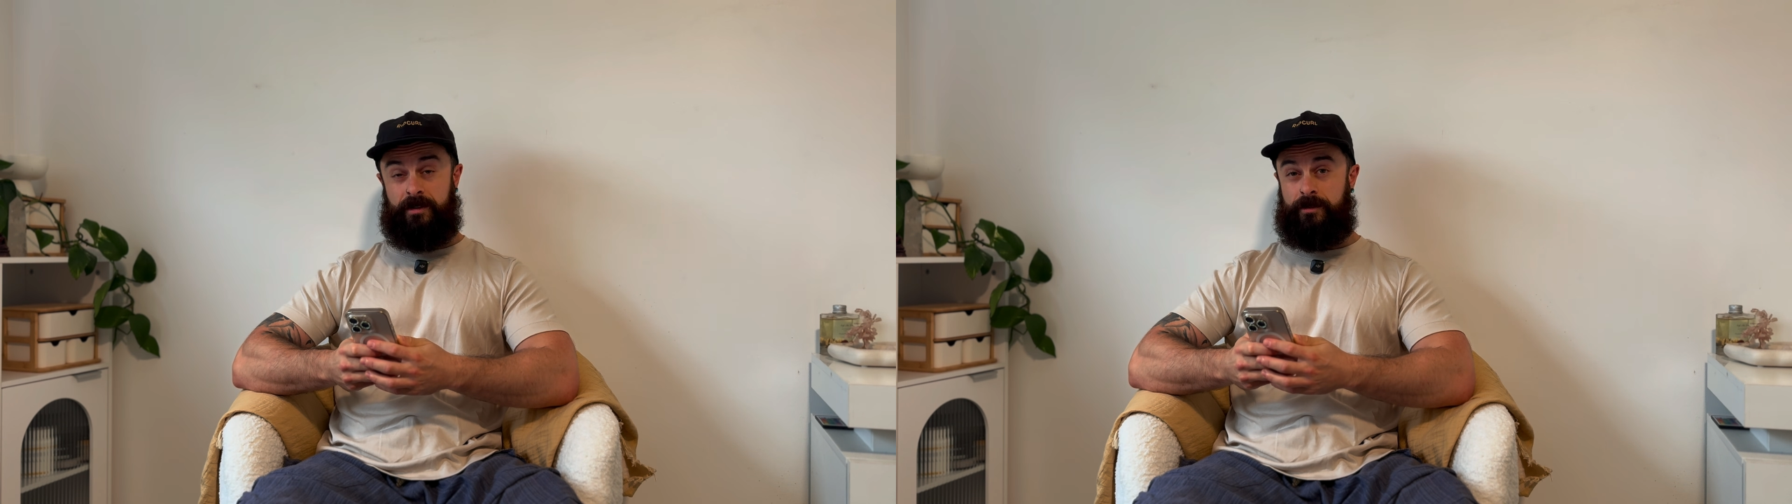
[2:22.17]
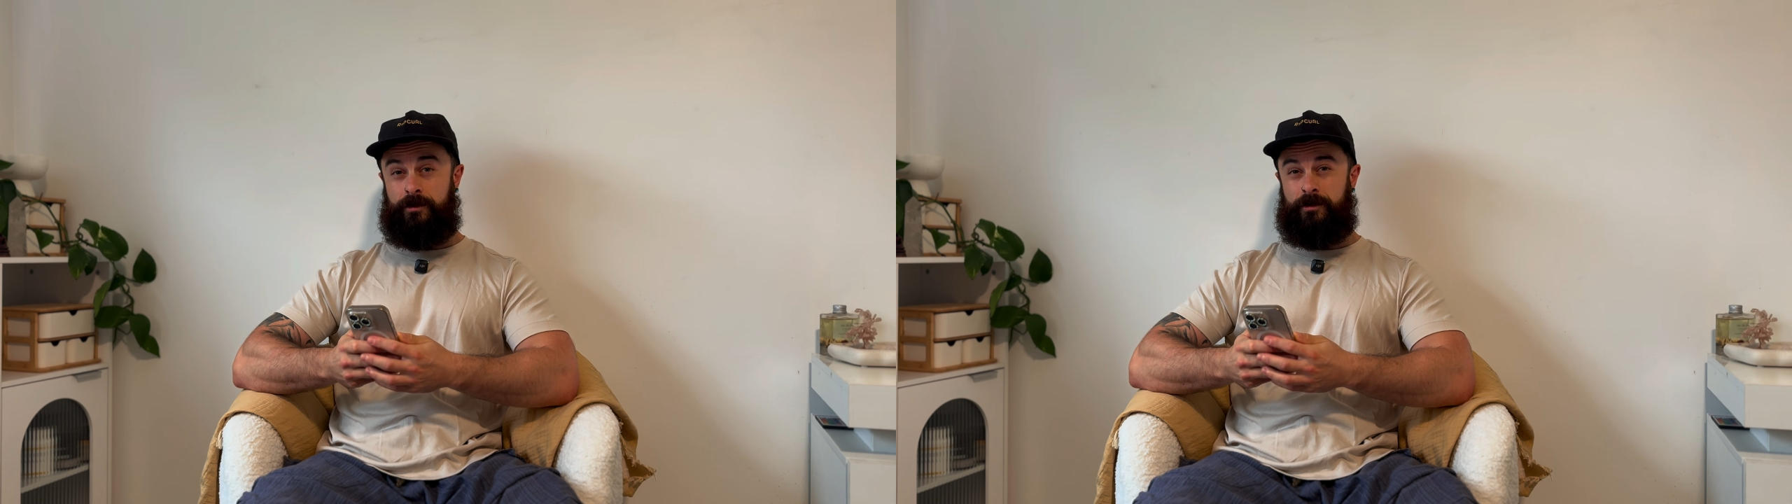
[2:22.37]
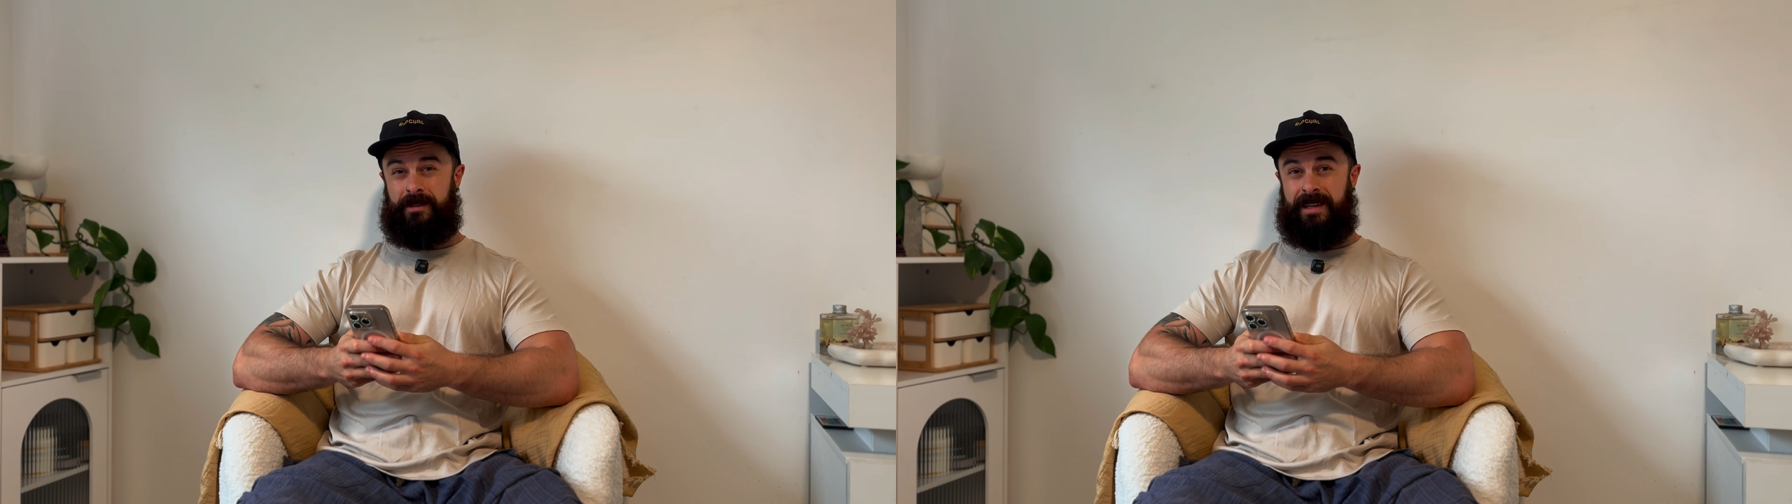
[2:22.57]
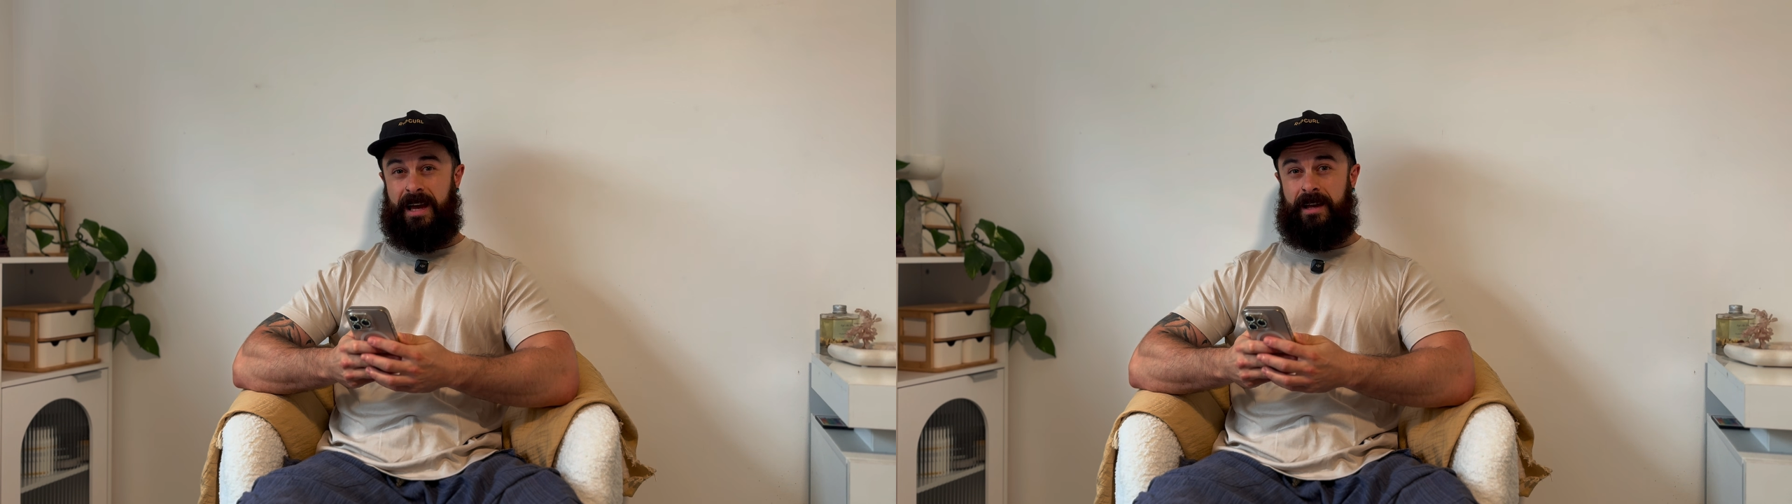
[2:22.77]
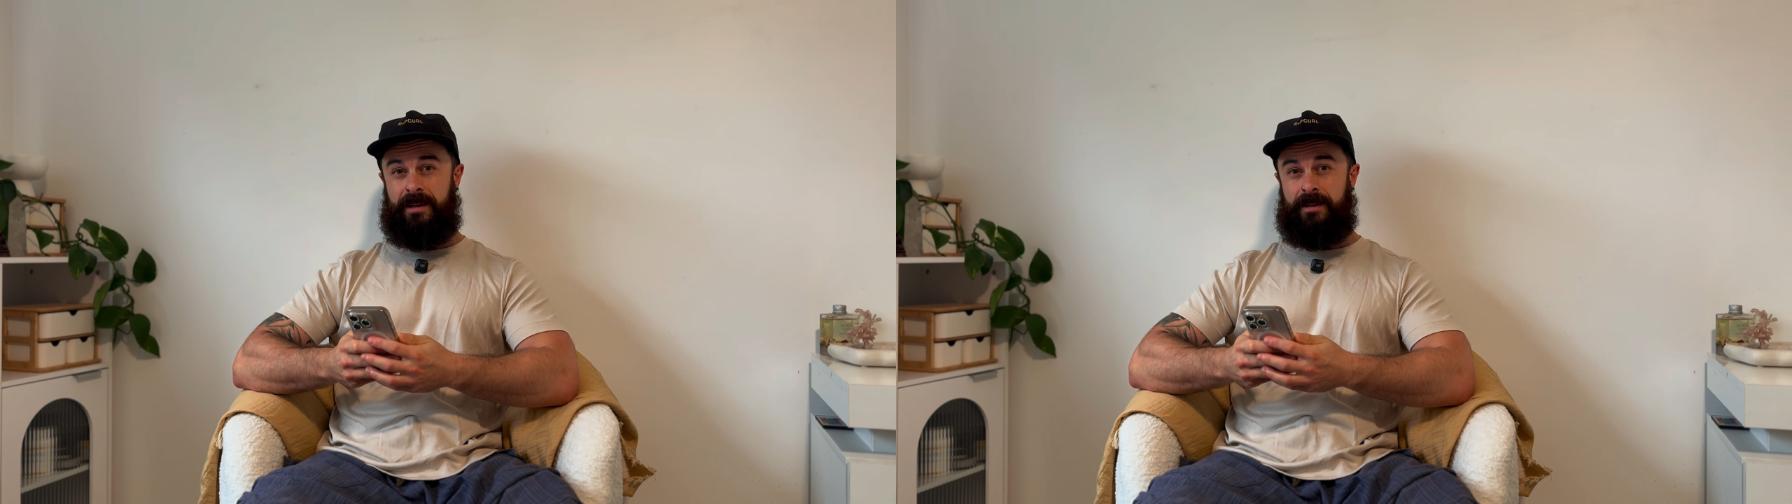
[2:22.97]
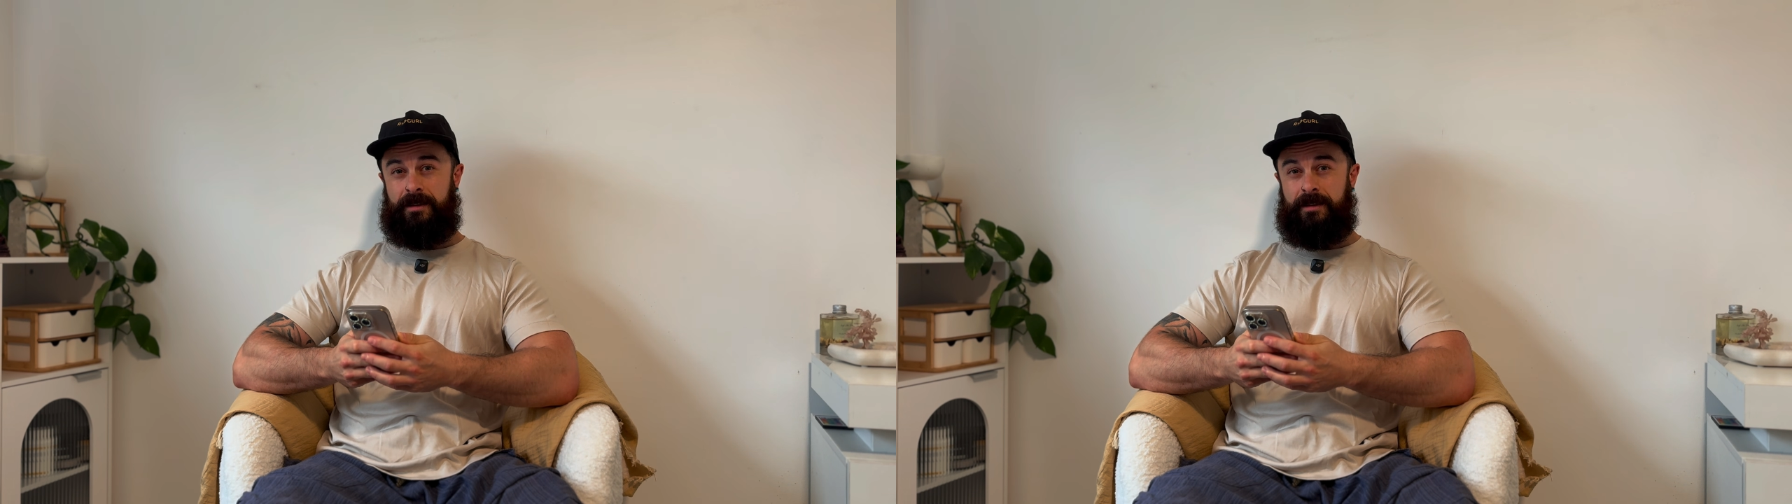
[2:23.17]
to get